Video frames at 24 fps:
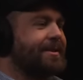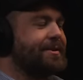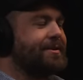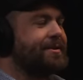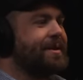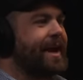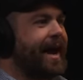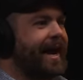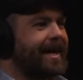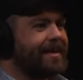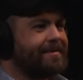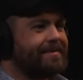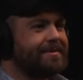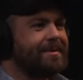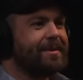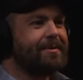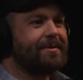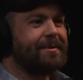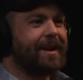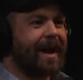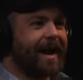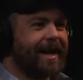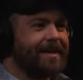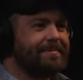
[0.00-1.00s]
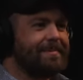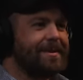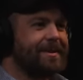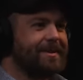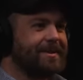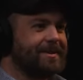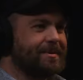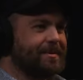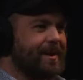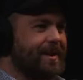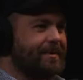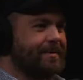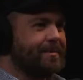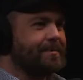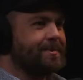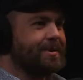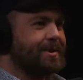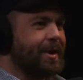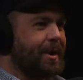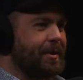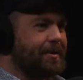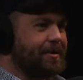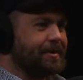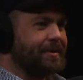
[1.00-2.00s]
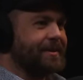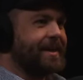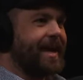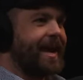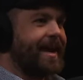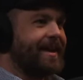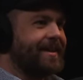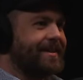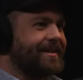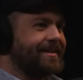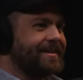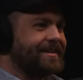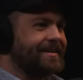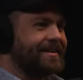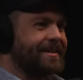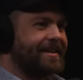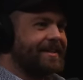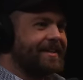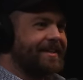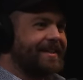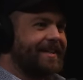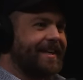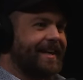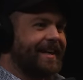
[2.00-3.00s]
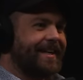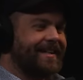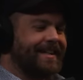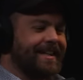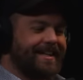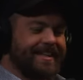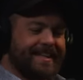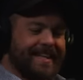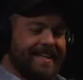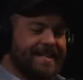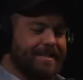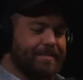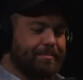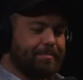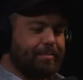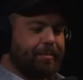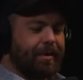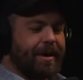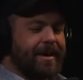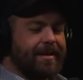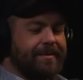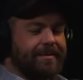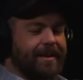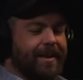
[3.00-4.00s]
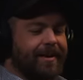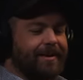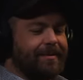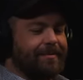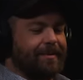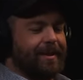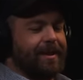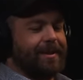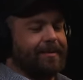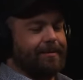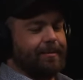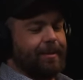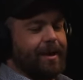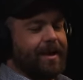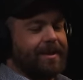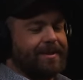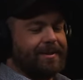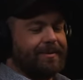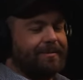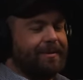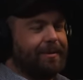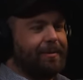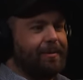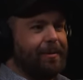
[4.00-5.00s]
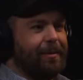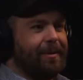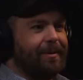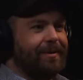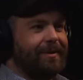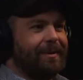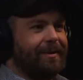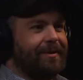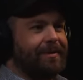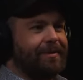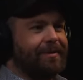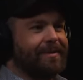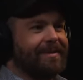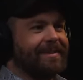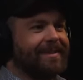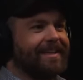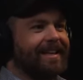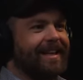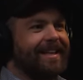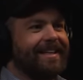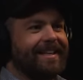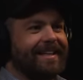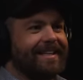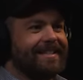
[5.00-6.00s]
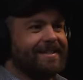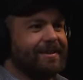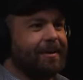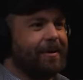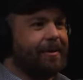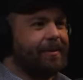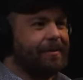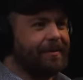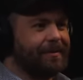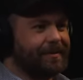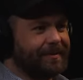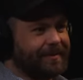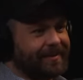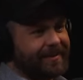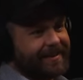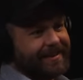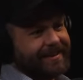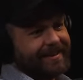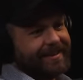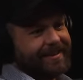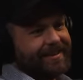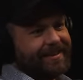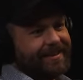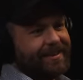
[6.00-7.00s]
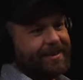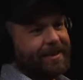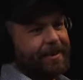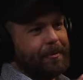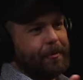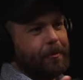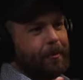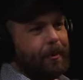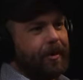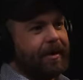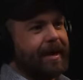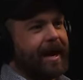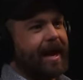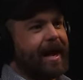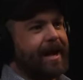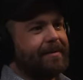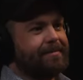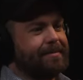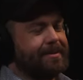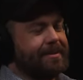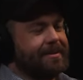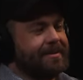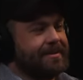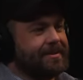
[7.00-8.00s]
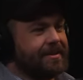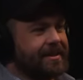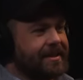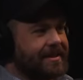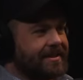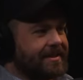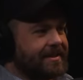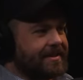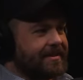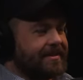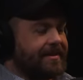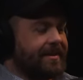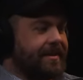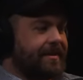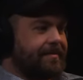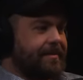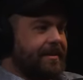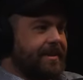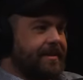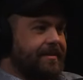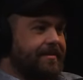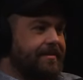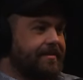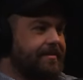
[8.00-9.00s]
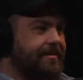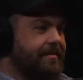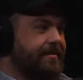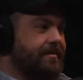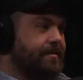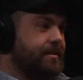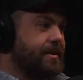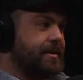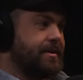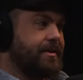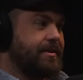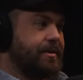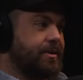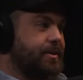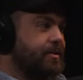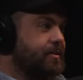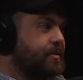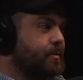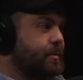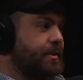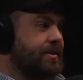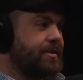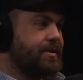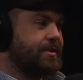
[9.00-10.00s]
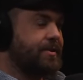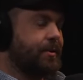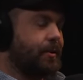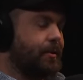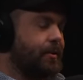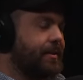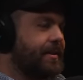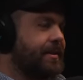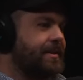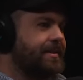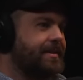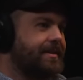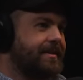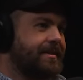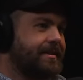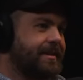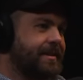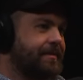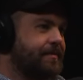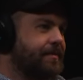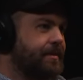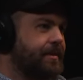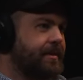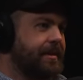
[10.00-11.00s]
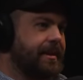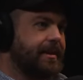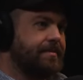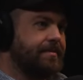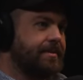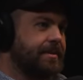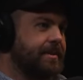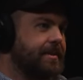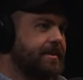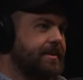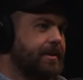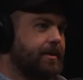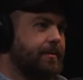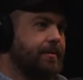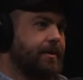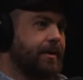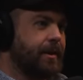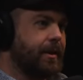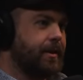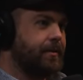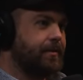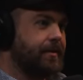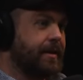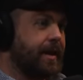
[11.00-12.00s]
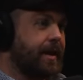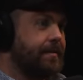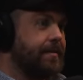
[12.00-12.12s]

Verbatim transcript: You're nine, nine. You're nine meals away from total chaos. Yeah. And then his breakdown of like Rise of the Warlord and like his whole, you know, what happens and it's. I mean, we you, we saw it in different glimpses over COVID.